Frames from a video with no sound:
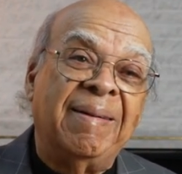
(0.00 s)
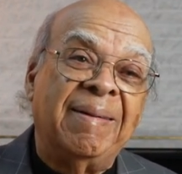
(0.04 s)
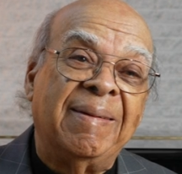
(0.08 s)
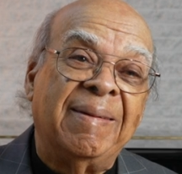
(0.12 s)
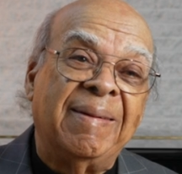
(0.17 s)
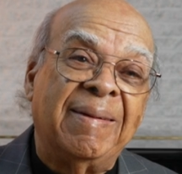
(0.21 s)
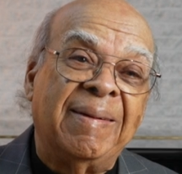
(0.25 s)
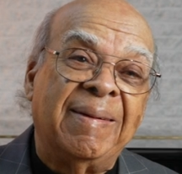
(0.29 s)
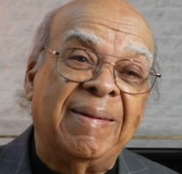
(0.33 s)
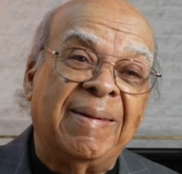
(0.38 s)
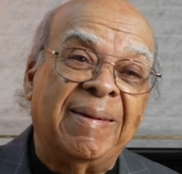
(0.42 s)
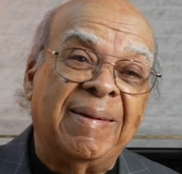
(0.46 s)

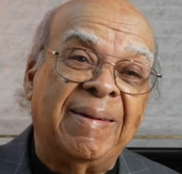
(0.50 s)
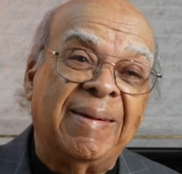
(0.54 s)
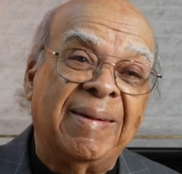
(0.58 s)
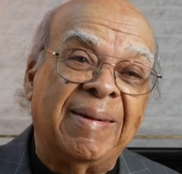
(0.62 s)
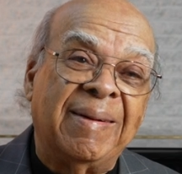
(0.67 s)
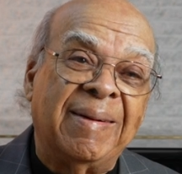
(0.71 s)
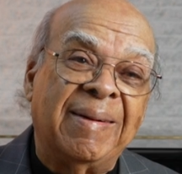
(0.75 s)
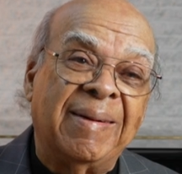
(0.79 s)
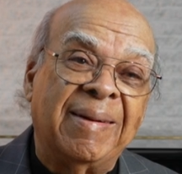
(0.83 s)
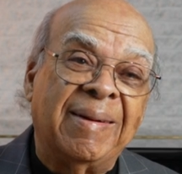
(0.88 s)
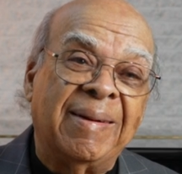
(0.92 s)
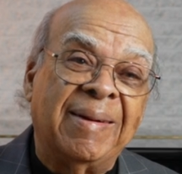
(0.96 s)
So you, you
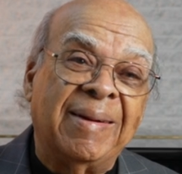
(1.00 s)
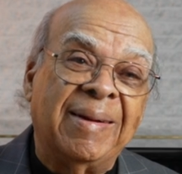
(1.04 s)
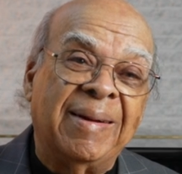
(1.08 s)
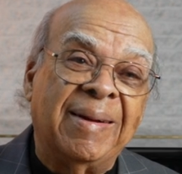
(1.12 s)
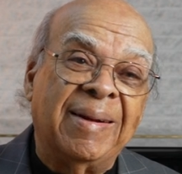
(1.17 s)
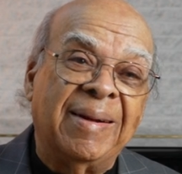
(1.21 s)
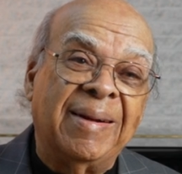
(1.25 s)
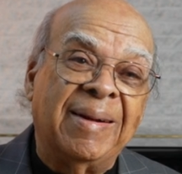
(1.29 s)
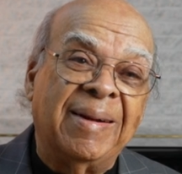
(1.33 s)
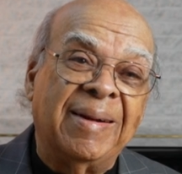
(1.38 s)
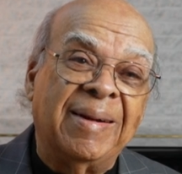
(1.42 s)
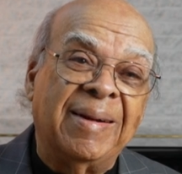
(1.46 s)
feel comfortable
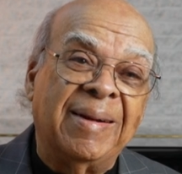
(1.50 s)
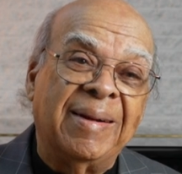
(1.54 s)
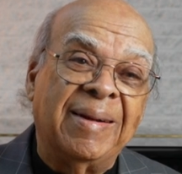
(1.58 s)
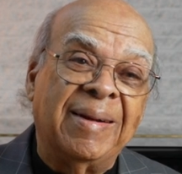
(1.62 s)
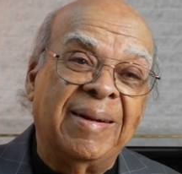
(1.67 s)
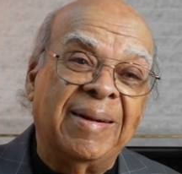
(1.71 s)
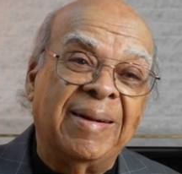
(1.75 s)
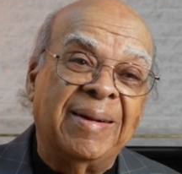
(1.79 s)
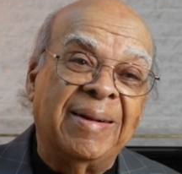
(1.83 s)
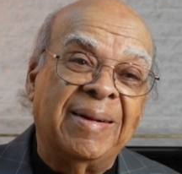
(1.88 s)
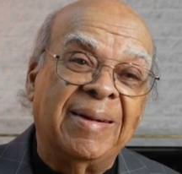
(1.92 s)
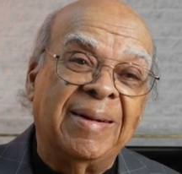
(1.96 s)
in a church
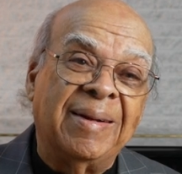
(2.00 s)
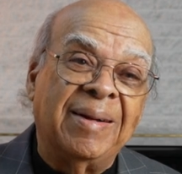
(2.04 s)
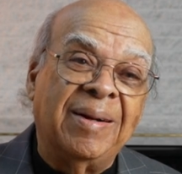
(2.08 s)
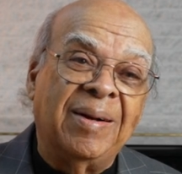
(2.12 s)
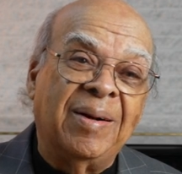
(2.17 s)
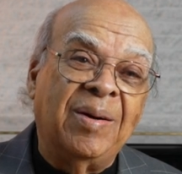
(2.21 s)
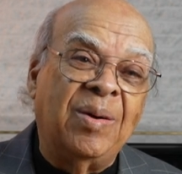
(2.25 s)
playing in a church?